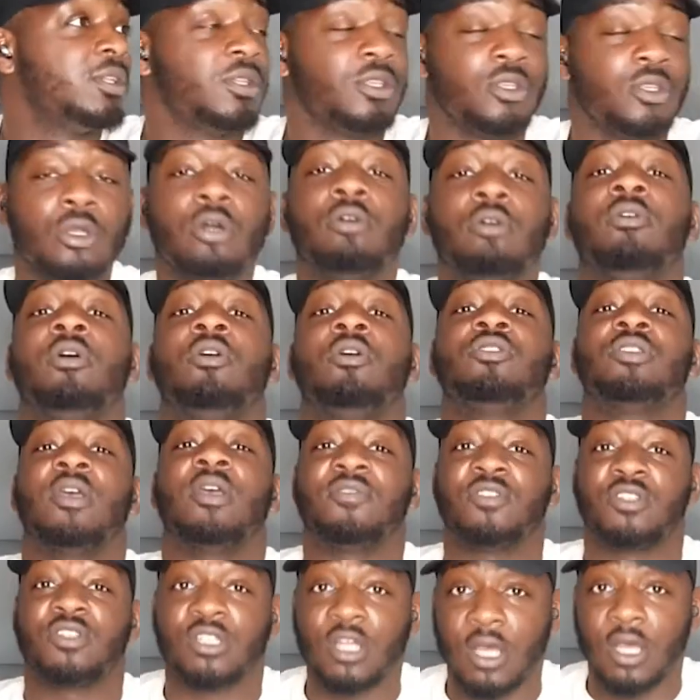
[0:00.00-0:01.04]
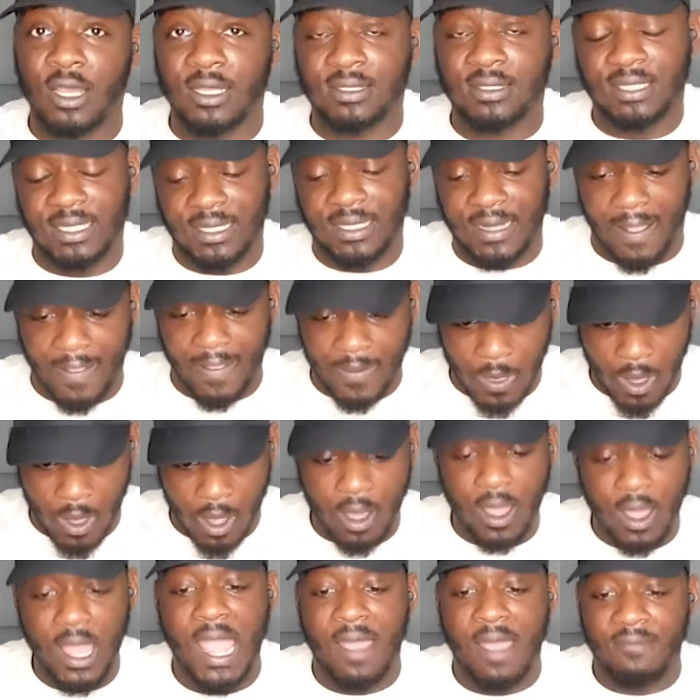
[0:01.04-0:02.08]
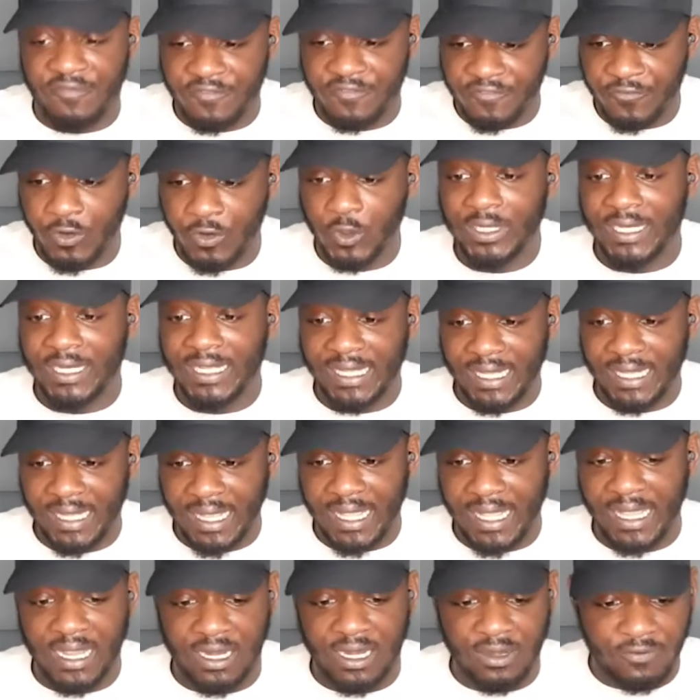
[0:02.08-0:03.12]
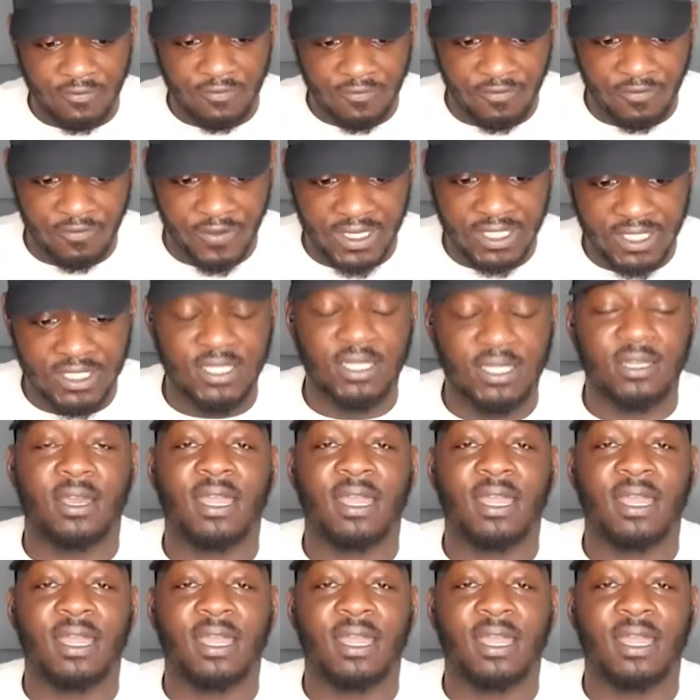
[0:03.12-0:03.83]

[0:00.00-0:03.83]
The Euros have started and I am fully invested.